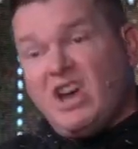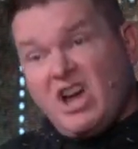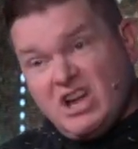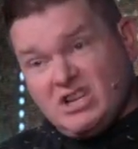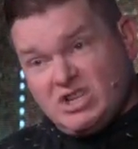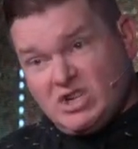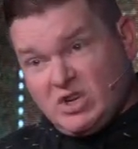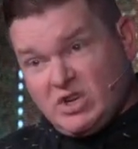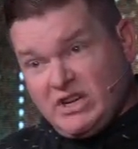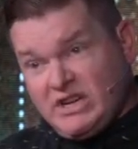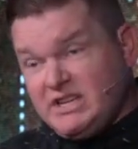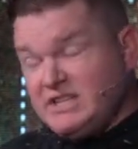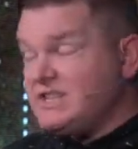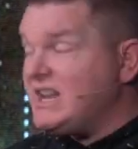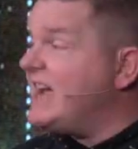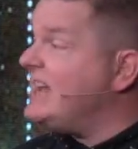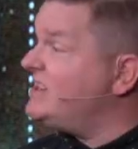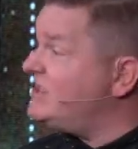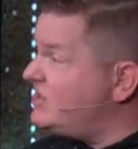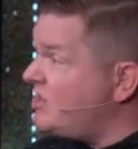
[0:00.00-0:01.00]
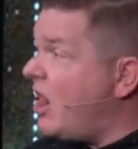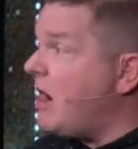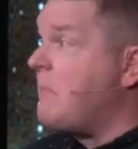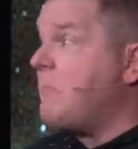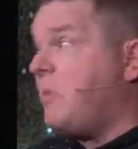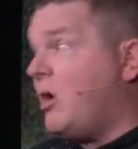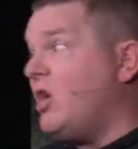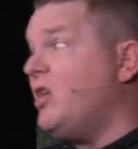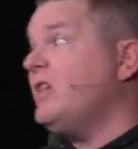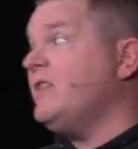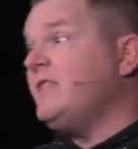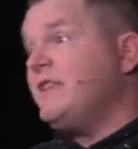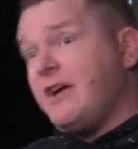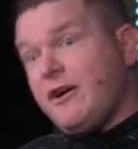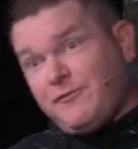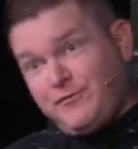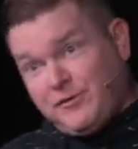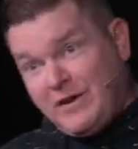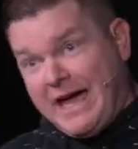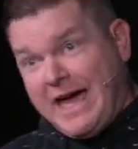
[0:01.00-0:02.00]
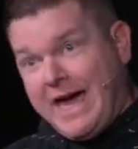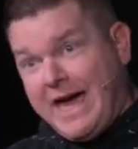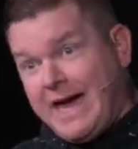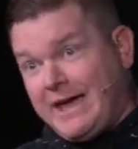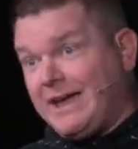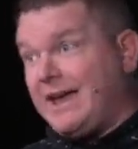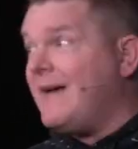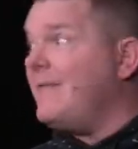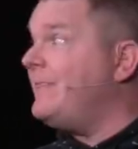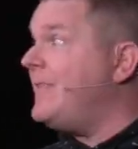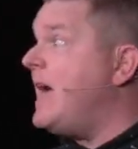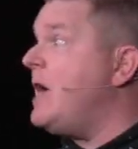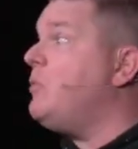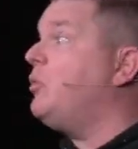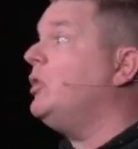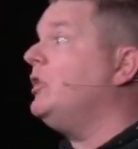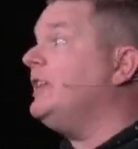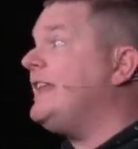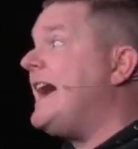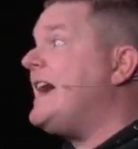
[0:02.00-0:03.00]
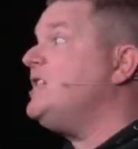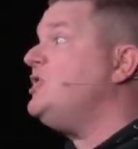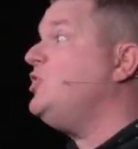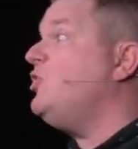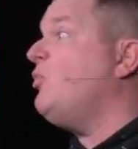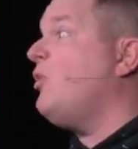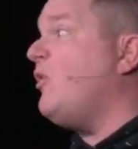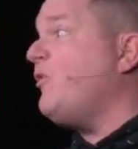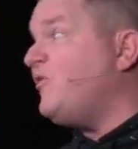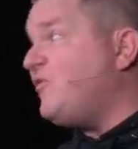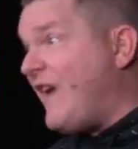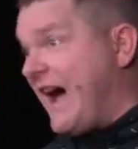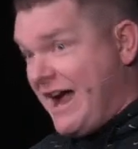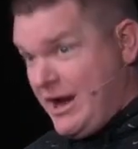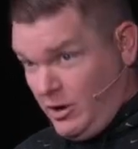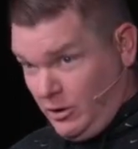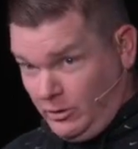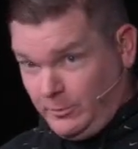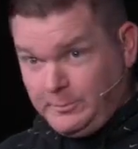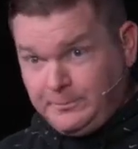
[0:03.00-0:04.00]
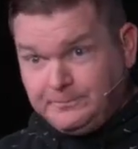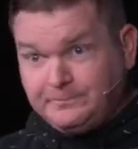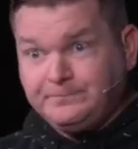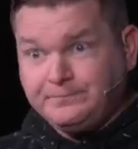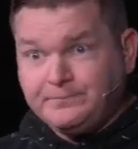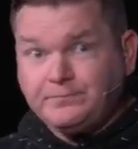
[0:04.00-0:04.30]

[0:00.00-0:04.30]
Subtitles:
countries and start burning their flag, and they will light you on fire.